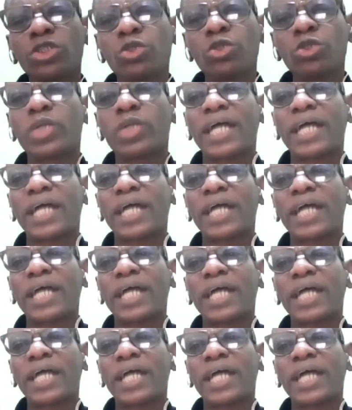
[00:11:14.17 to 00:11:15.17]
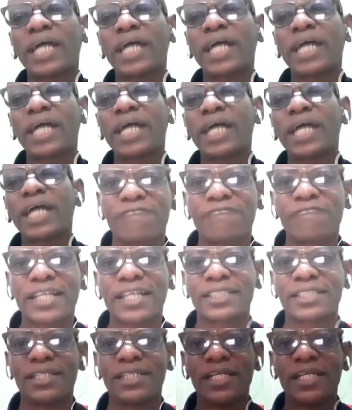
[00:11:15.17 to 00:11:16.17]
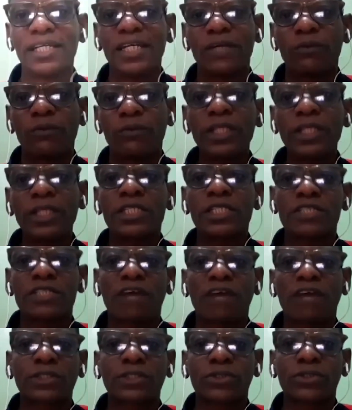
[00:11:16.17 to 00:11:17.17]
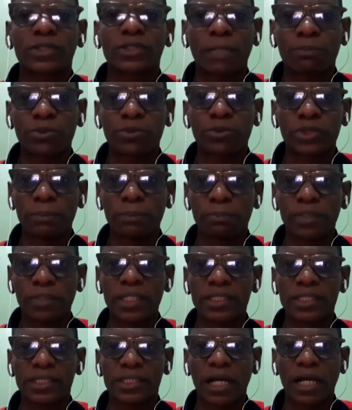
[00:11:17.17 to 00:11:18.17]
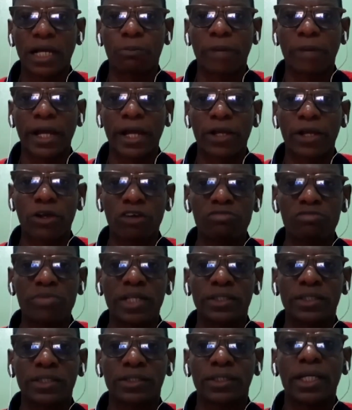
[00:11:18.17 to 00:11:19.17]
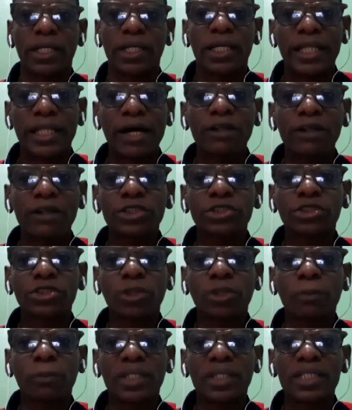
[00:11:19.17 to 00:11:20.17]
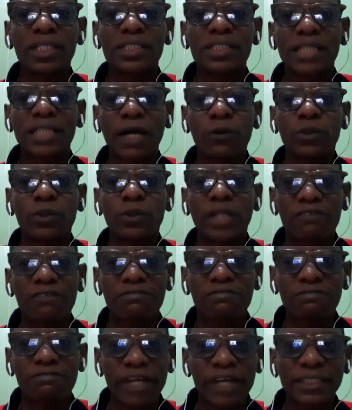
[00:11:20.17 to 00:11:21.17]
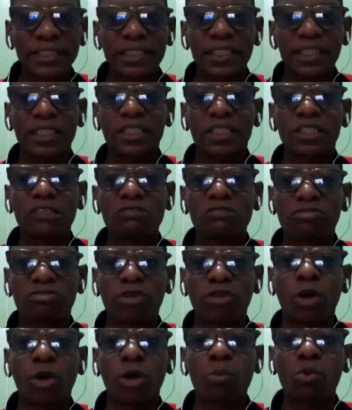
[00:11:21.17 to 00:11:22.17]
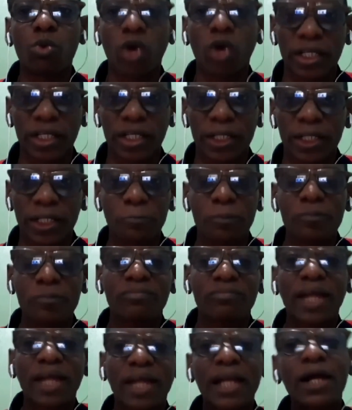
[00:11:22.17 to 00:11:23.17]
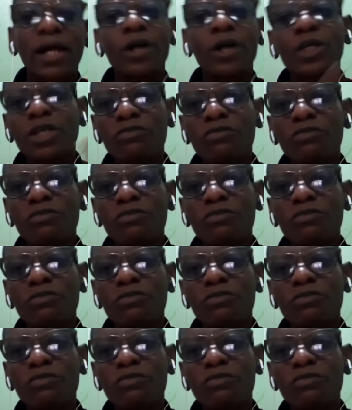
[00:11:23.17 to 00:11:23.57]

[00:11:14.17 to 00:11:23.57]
look at the things that affect, when these factors are put in place now by government, there are also some things that would affect it from working. And I'll